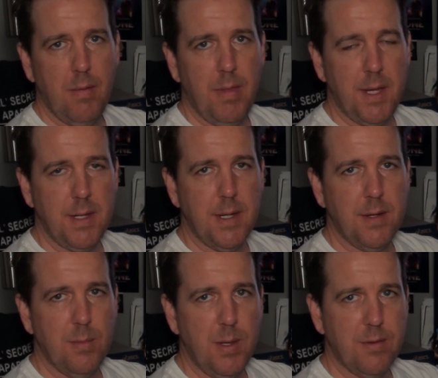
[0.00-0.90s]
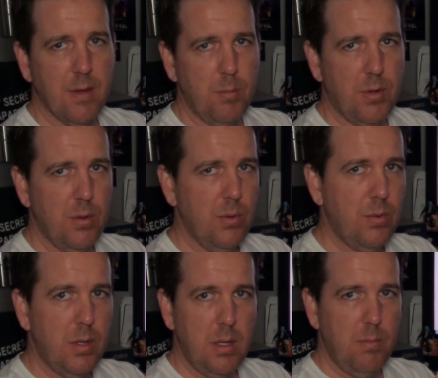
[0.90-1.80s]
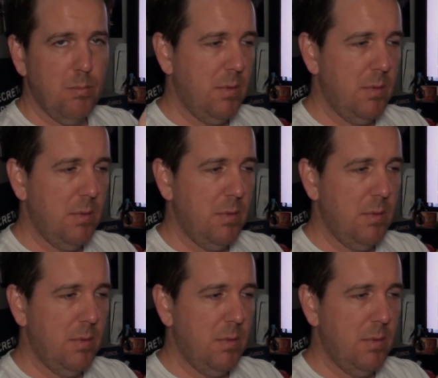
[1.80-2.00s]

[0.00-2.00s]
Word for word: that needed to be subdued.